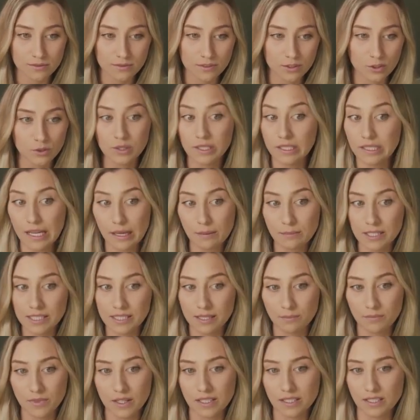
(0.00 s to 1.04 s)
You can name it
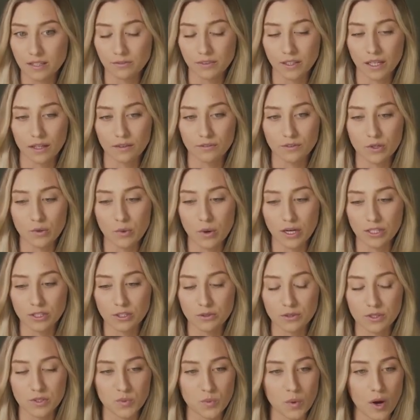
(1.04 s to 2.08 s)
something different if you want to as